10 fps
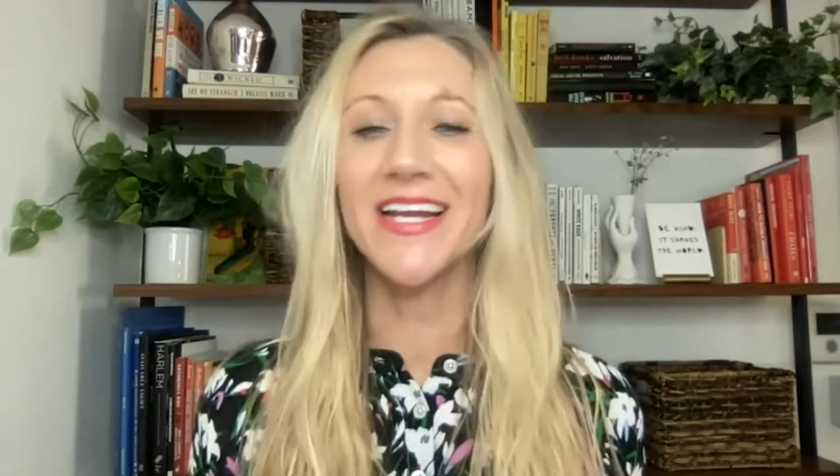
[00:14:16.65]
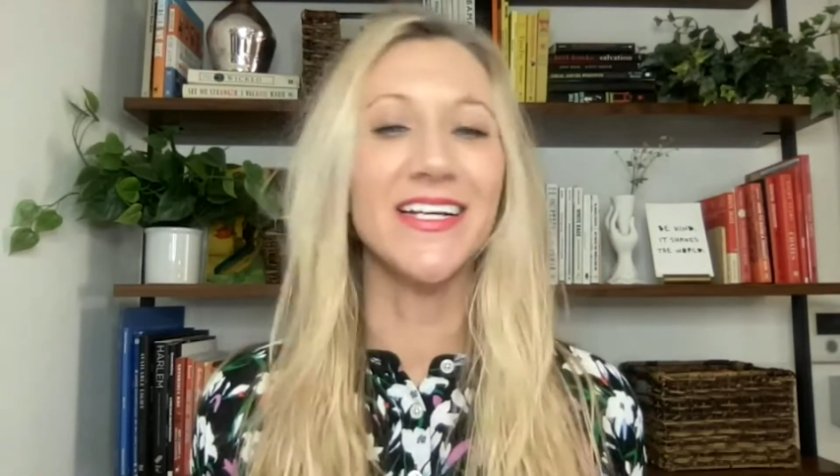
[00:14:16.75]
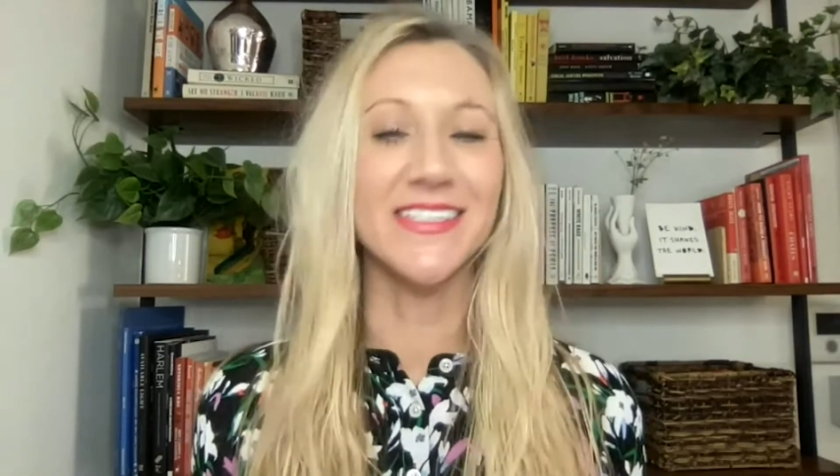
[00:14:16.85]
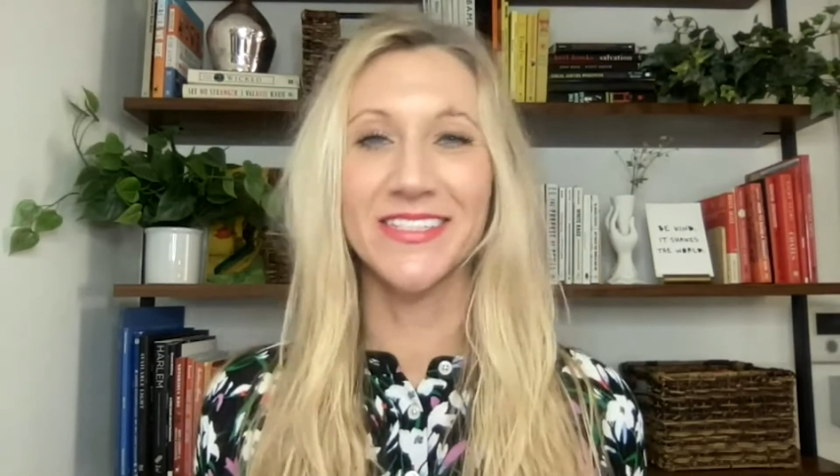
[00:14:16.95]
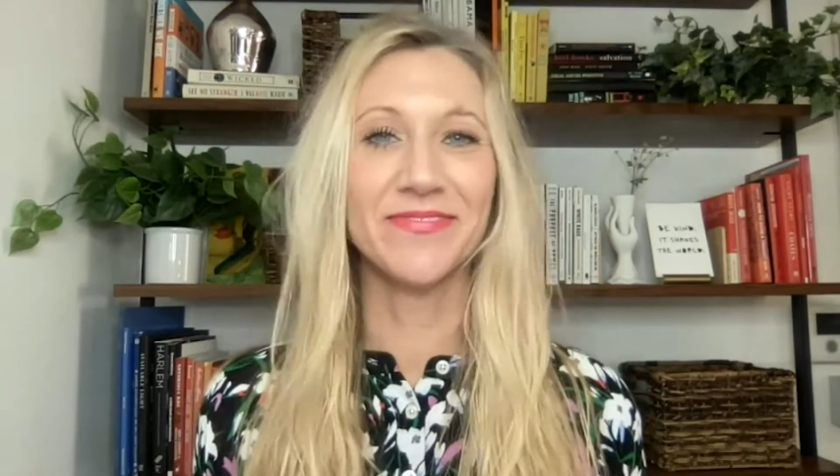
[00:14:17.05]

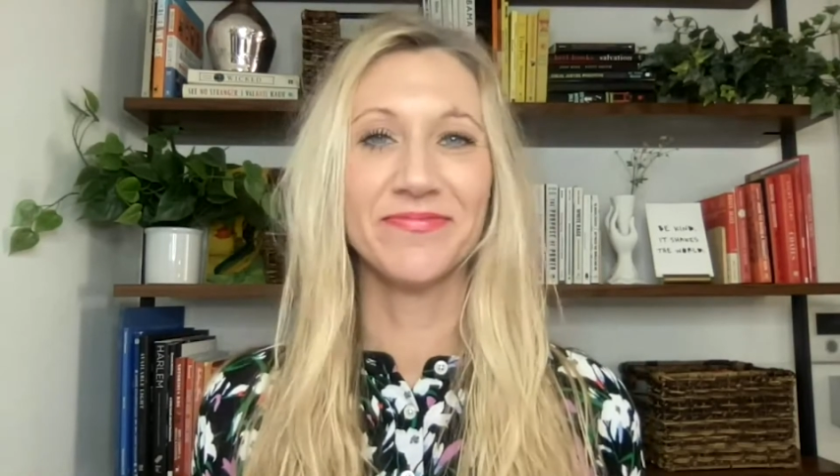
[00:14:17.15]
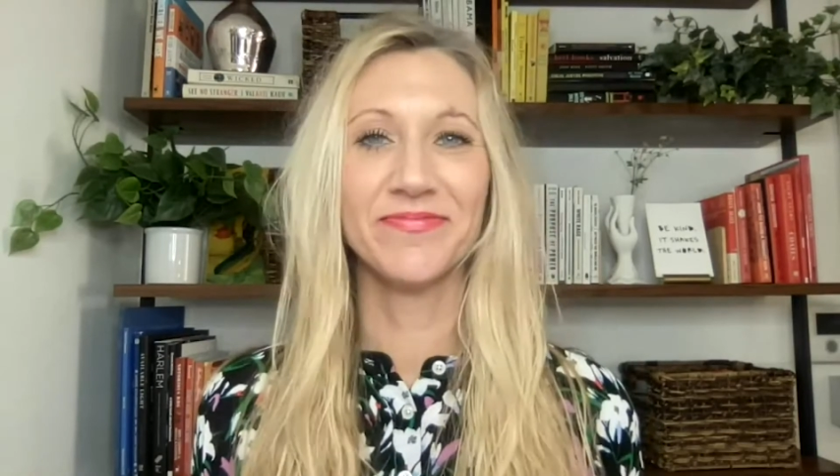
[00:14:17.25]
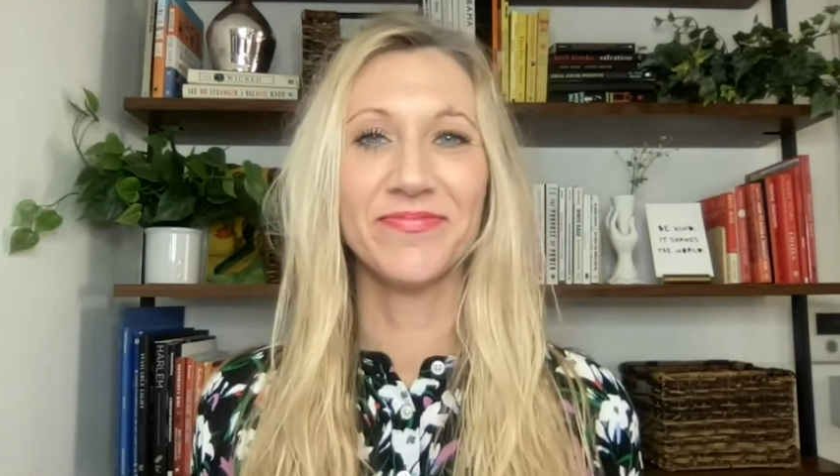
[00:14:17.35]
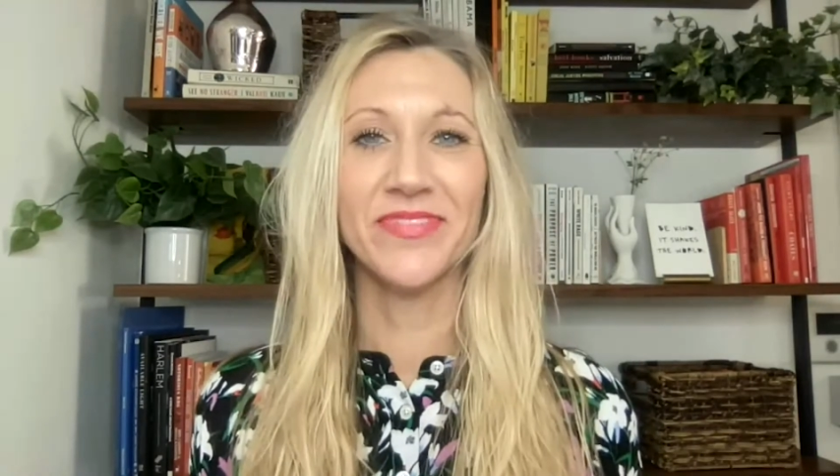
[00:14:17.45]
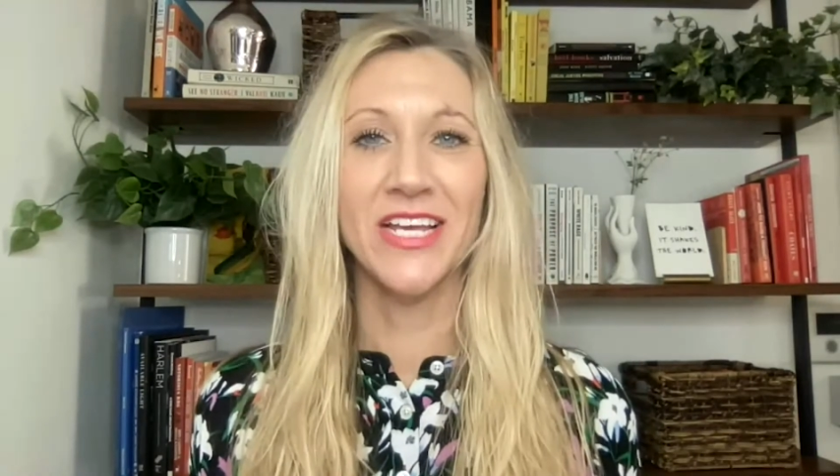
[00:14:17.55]
us.
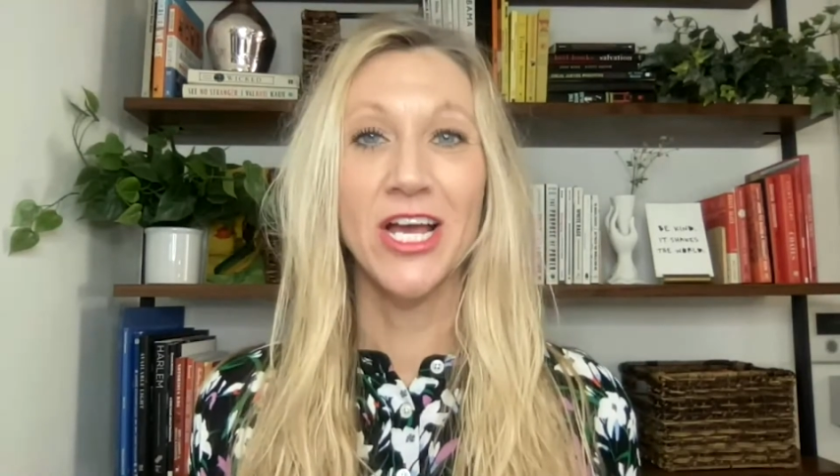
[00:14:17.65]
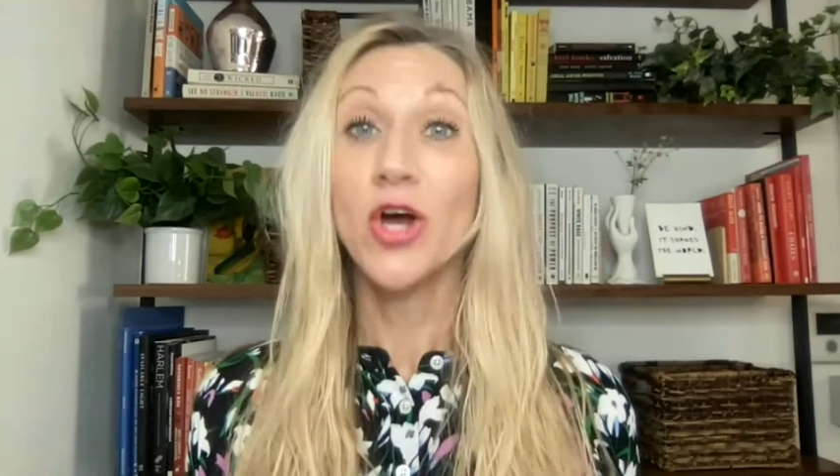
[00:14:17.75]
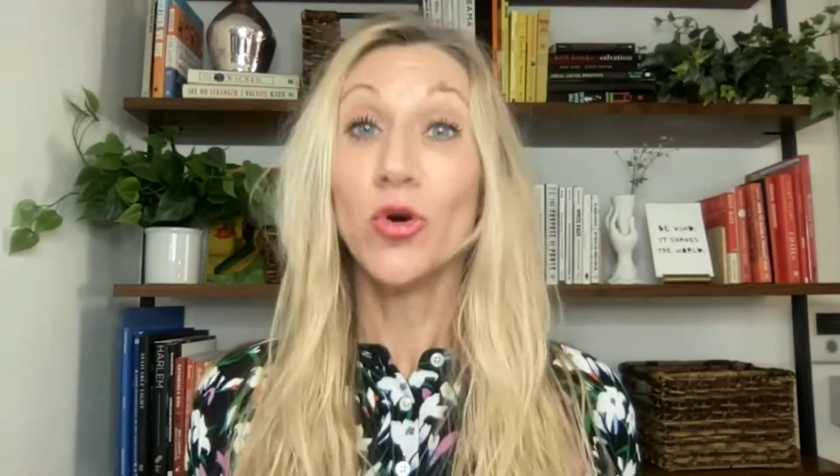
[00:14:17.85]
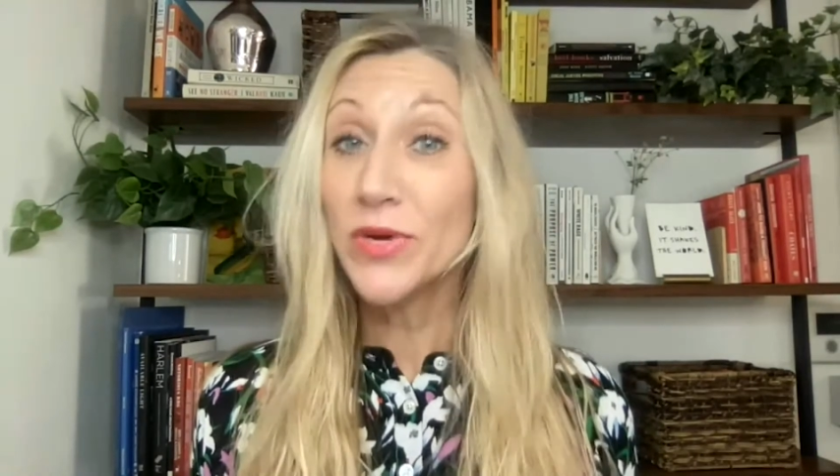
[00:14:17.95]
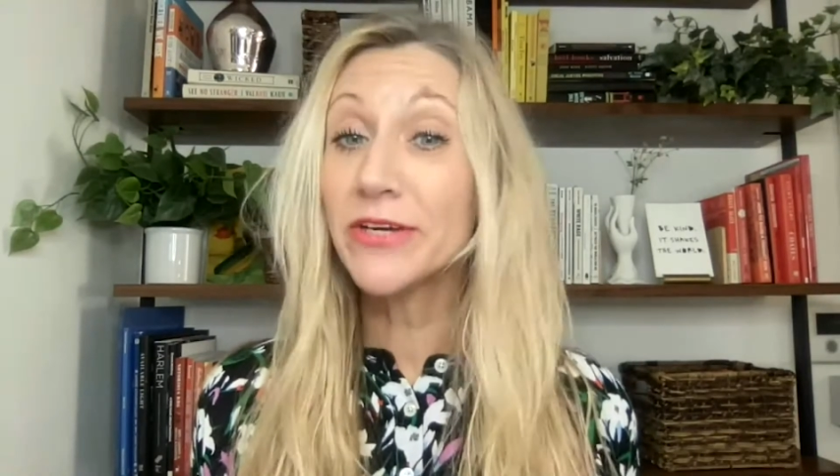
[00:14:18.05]

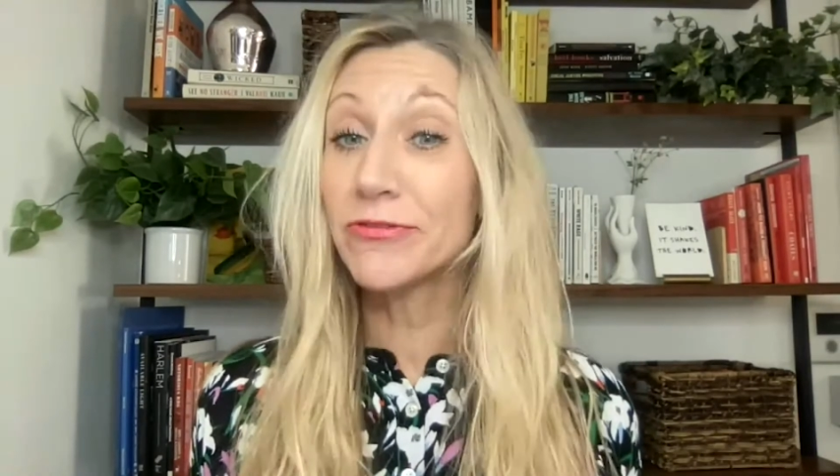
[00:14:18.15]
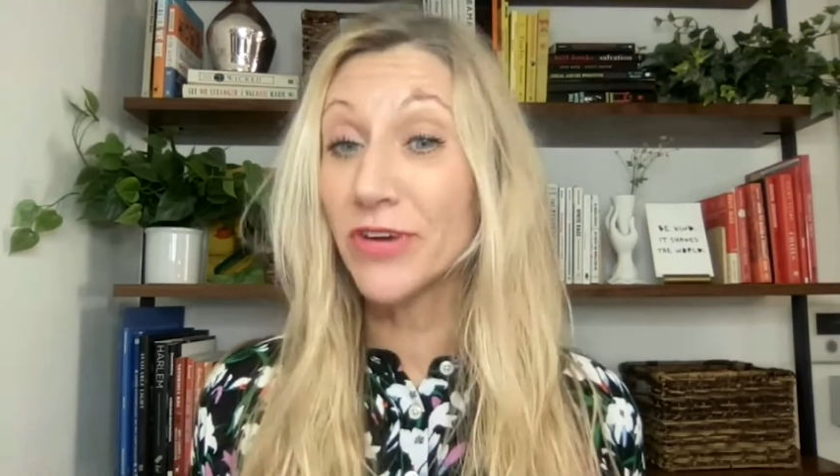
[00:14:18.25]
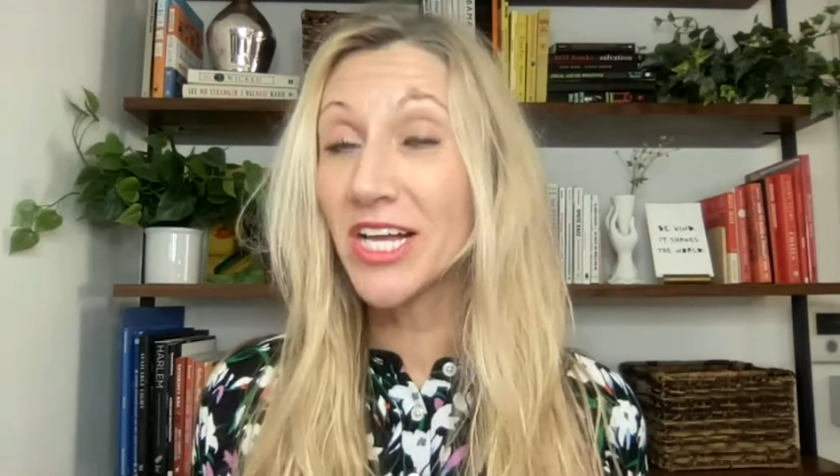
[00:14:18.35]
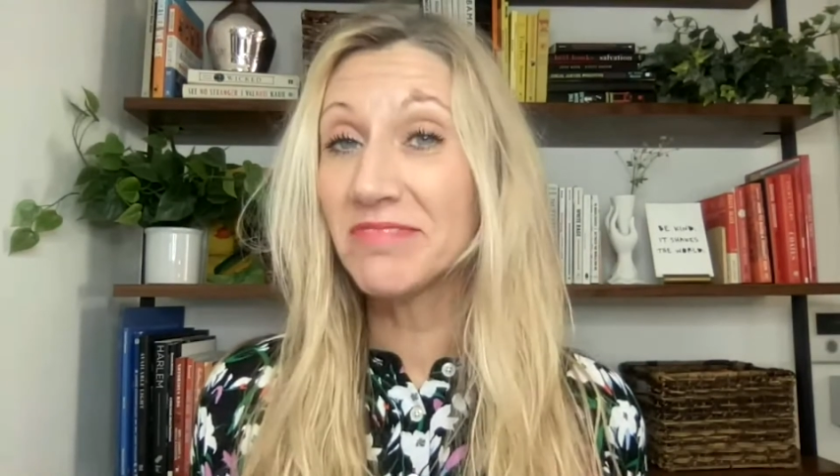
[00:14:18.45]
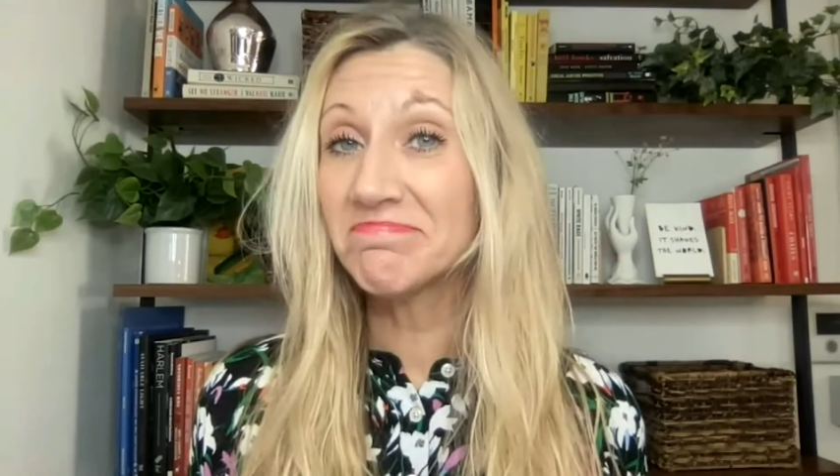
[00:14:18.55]
We can
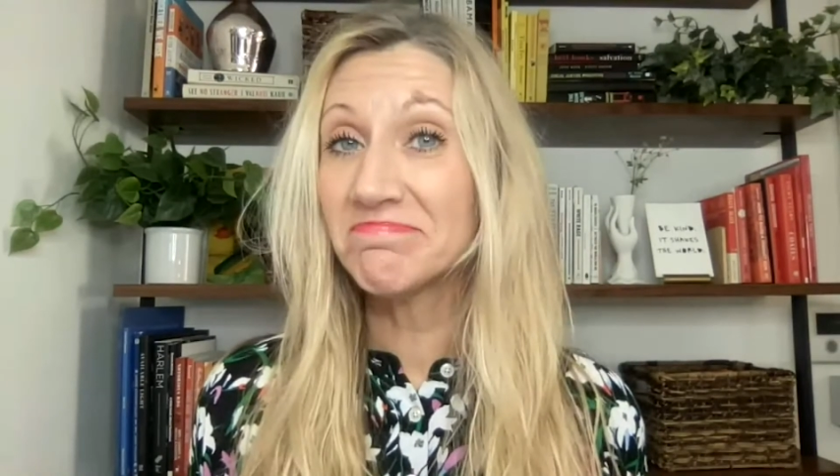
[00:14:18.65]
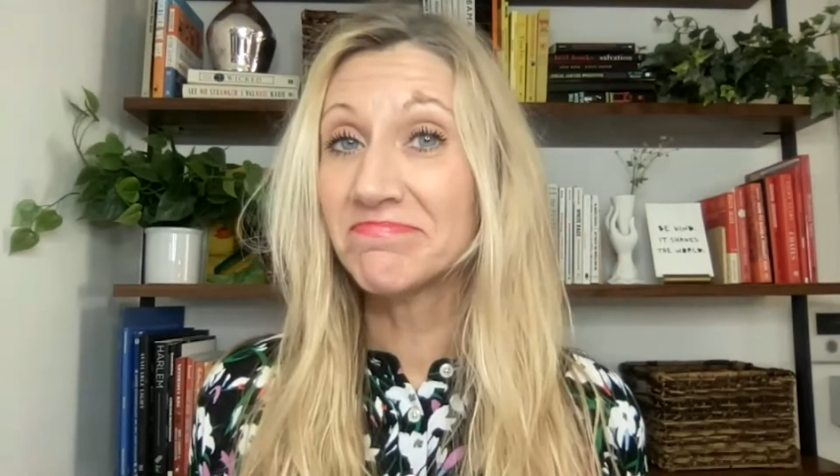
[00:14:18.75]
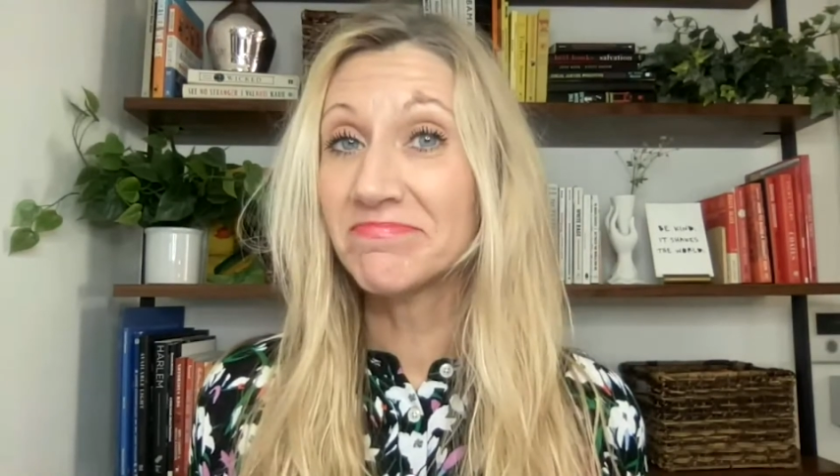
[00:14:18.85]
run,